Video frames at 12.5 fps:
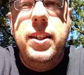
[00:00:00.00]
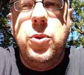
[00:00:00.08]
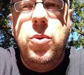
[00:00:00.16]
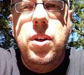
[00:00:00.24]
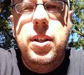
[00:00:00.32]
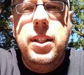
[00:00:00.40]

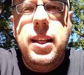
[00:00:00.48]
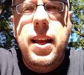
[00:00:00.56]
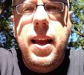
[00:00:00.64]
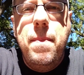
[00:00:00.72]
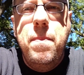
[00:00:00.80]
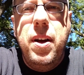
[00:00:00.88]
words,
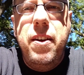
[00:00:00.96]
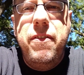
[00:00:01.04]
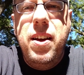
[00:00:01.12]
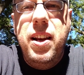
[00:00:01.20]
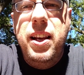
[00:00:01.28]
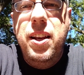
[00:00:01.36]
but I
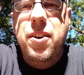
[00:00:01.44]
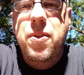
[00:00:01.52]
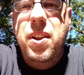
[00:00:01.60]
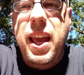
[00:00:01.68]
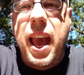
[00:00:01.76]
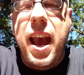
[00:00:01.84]
found I didn't
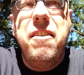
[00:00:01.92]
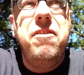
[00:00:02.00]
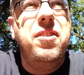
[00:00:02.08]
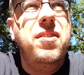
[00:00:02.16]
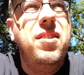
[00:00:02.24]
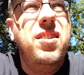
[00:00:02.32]
really have
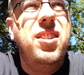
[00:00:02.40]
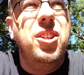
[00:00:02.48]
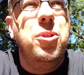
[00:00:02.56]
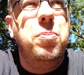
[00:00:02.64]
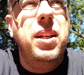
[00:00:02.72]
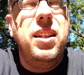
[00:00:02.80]

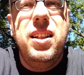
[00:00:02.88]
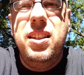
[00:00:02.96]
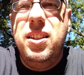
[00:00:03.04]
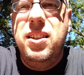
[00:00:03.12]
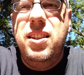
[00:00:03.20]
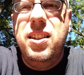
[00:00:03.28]
to,
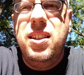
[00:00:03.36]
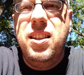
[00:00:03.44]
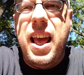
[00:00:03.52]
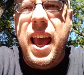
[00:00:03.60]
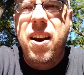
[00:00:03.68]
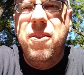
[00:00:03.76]
because just
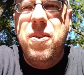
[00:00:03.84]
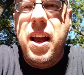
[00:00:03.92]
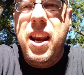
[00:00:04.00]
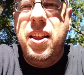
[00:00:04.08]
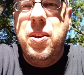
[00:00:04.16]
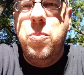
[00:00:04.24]

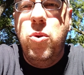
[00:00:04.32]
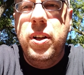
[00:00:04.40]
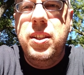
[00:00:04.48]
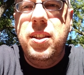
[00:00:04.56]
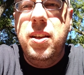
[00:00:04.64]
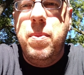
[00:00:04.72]
writing them
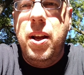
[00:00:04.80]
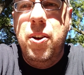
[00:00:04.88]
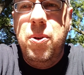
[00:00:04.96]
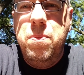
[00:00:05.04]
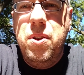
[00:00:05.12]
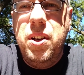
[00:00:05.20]
once in my
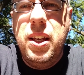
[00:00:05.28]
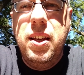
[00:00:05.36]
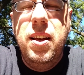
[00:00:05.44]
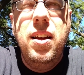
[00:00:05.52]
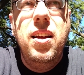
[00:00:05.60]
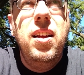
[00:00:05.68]
notebook,
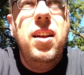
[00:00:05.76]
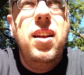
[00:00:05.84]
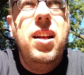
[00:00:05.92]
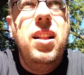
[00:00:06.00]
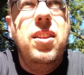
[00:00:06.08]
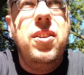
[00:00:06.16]

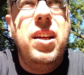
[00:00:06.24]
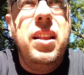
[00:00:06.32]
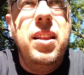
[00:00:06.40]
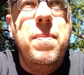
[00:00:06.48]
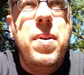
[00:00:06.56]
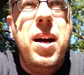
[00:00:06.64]
looking
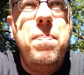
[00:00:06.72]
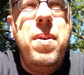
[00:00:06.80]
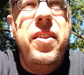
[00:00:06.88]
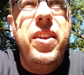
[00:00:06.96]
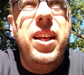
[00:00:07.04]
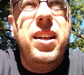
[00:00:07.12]
them up,
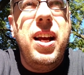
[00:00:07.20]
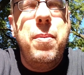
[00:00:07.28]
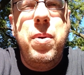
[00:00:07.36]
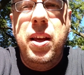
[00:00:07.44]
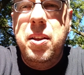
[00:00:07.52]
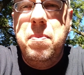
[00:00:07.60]
and then
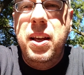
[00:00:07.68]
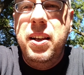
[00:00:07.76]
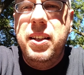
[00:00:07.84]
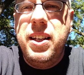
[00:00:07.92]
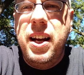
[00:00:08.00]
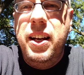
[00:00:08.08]
typing them into
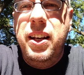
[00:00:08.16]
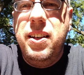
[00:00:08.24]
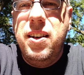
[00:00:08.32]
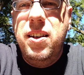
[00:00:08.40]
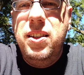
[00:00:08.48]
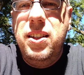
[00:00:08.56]
Tiny
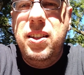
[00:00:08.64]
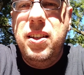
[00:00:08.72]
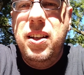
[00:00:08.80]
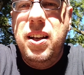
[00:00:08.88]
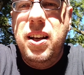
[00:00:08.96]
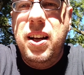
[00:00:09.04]
Cards,
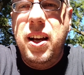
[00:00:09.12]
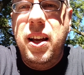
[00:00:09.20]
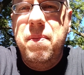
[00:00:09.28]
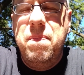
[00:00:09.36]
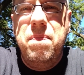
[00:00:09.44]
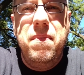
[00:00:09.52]

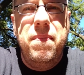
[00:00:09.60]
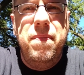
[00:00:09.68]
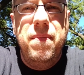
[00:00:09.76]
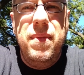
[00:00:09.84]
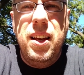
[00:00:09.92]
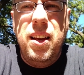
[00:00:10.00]

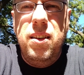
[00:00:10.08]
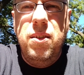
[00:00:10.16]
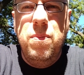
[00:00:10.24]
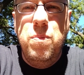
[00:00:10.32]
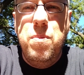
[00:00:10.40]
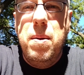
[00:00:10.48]
I
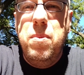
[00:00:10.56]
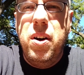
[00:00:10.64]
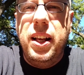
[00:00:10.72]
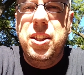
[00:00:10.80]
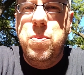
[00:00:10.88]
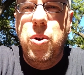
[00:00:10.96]

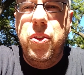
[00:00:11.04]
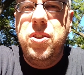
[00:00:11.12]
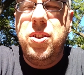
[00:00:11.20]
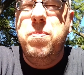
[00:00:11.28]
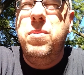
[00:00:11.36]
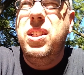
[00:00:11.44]
memorized most
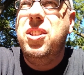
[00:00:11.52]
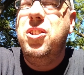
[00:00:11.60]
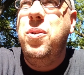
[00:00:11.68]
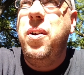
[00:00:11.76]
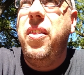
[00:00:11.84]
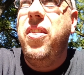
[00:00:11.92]
of them just
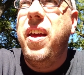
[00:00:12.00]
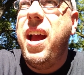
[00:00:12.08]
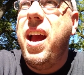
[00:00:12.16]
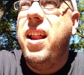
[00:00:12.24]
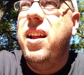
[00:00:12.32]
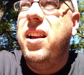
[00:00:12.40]
doing
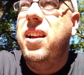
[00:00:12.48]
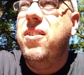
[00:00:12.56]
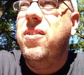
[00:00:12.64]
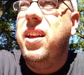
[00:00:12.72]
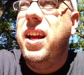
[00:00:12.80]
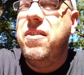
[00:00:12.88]
that. I didn't
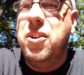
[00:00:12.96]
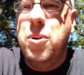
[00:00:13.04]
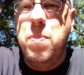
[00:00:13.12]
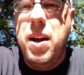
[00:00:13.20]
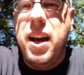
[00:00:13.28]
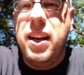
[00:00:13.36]
really have to go
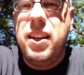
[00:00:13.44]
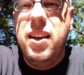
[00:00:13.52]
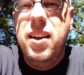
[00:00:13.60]
back